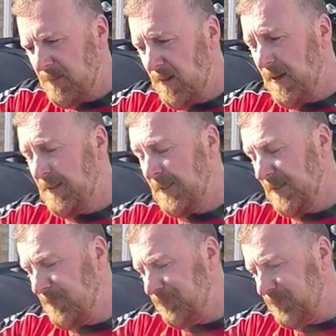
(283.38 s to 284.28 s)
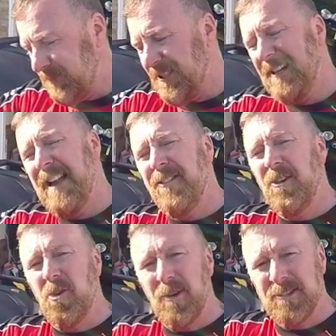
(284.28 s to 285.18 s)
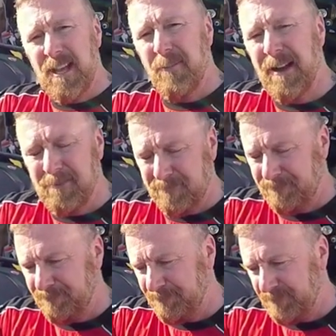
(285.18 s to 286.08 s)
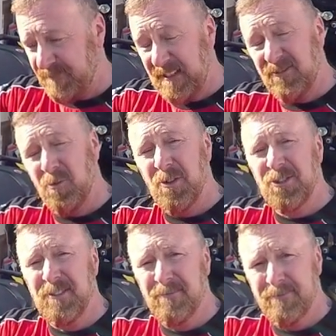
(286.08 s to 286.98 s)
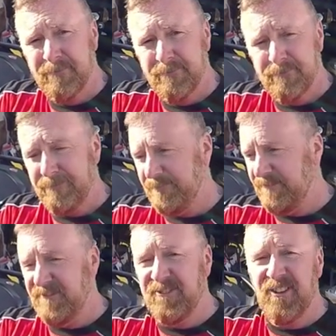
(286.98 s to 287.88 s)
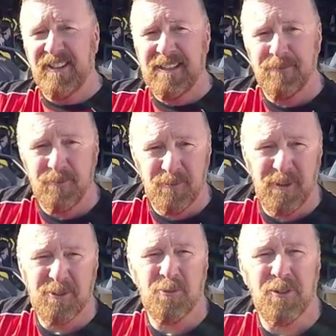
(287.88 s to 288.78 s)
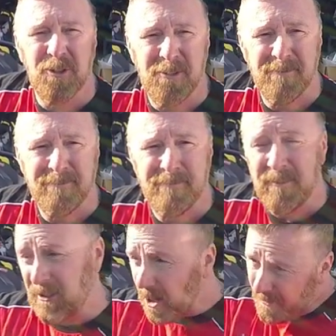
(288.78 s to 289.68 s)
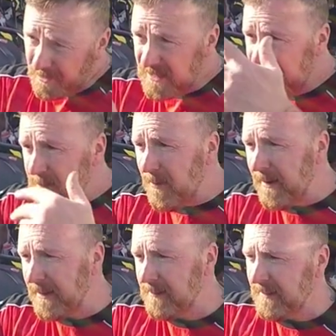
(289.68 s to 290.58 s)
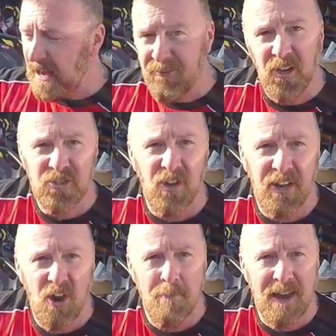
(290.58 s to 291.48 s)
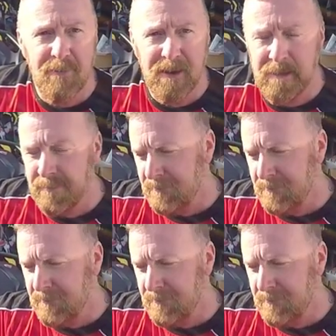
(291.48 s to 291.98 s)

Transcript: Right, check out the new ones coming up. Thanks for watching. Friday, what else do you want to do? Go out on your lovely bike. Have a nice ride home, maybe.